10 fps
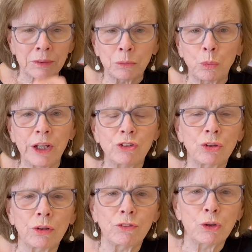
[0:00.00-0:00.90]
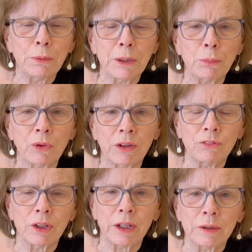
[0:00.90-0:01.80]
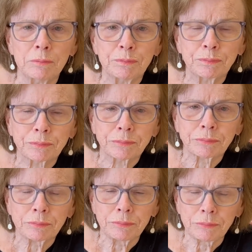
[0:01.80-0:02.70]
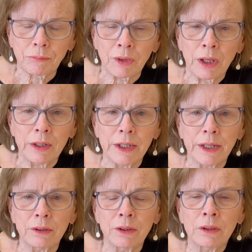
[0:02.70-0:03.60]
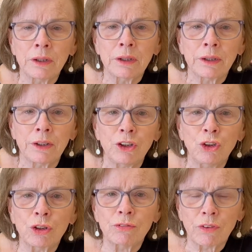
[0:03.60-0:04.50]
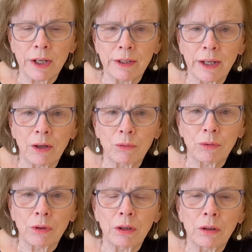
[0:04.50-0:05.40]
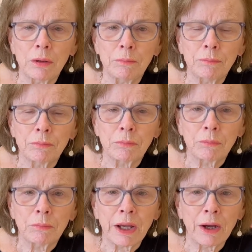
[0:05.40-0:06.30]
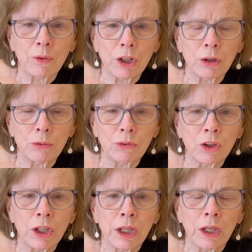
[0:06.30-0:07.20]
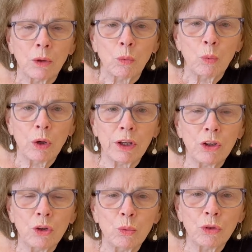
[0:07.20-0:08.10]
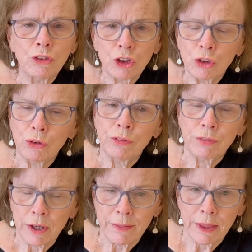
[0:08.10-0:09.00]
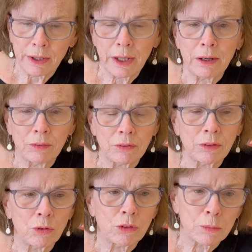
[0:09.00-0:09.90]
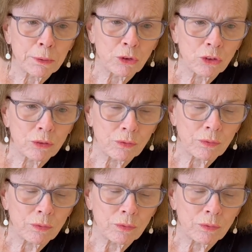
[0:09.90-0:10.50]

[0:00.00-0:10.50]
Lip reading: Wait till a few people have done it and you can find out how it goes. What you will do to find that out, so suppose